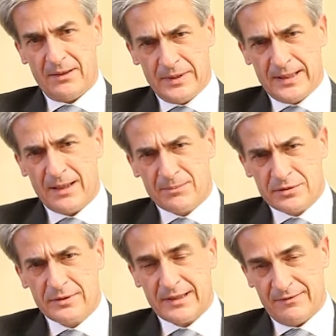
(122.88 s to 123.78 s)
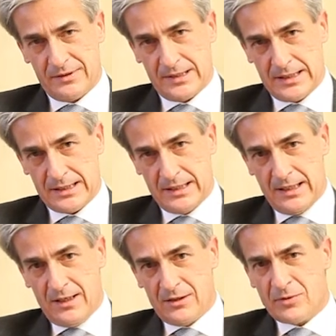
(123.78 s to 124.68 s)
we take pre-references
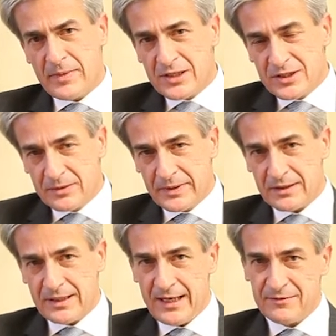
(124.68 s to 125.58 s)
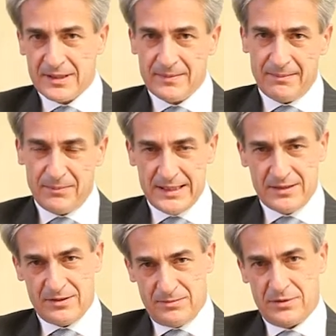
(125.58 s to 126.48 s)
to make sure we don't have some
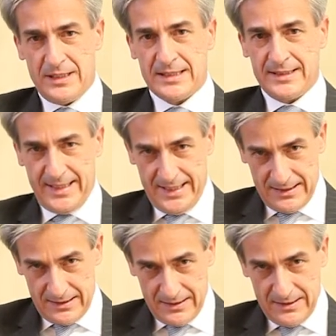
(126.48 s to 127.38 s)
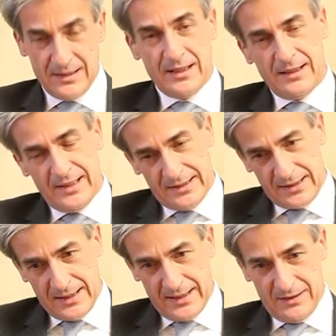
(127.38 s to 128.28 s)
unpleasant surprise at the end. It's
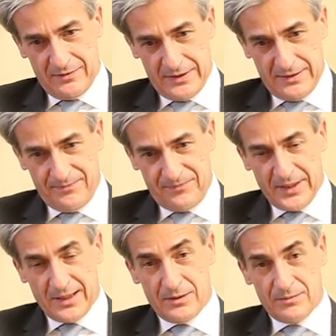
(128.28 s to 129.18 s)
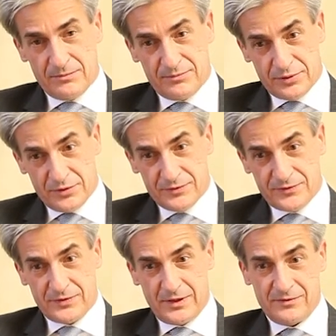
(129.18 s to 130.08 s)
kind of a
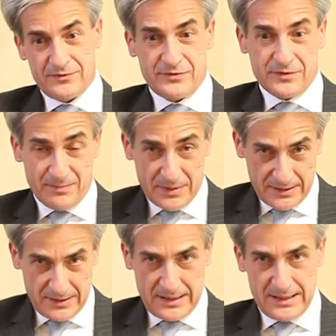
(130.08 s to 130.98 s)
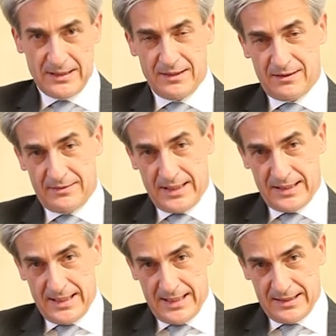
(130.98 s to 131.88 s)
proof of the pudding. On the
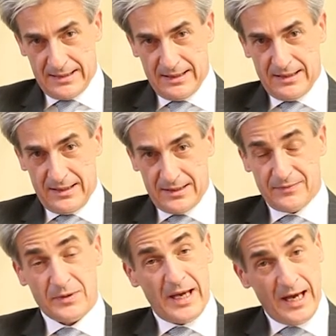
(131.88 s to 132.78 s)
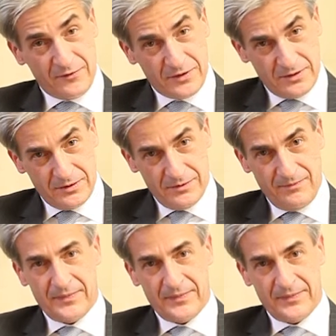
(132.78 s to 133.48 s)
other hand, it's something you have to do